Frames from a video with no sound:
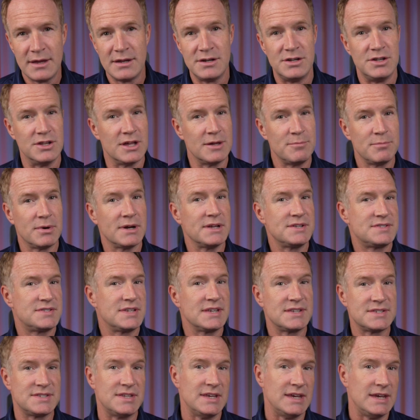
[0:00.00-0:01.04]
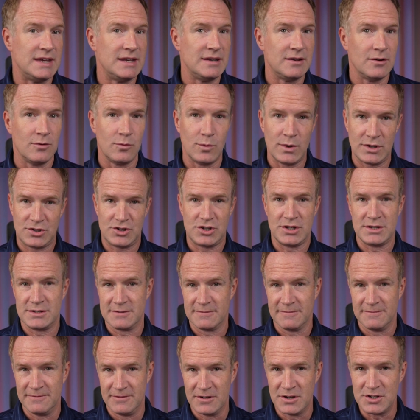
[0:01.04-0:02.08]
9:16, which is
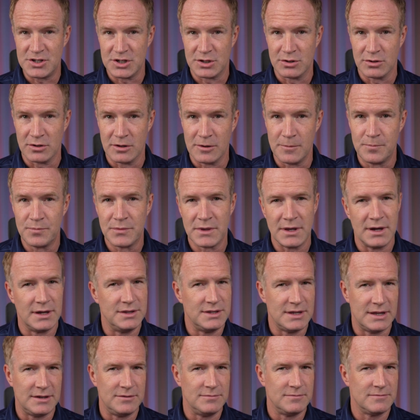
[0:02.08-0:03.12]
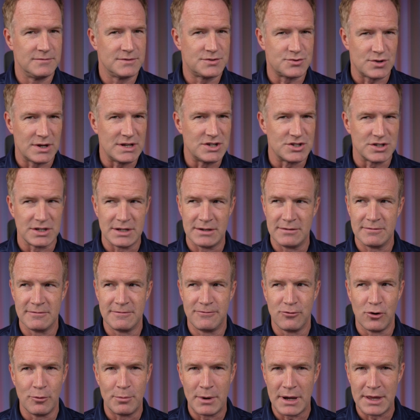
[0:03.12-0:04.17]
vertical, and then strangely
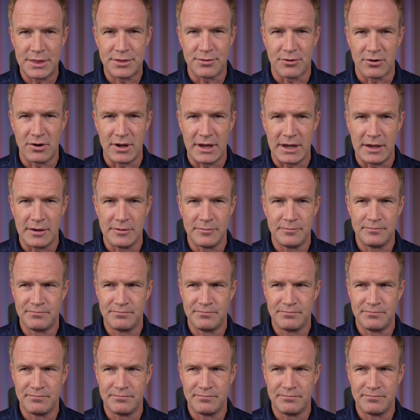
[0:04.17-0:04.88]
4:3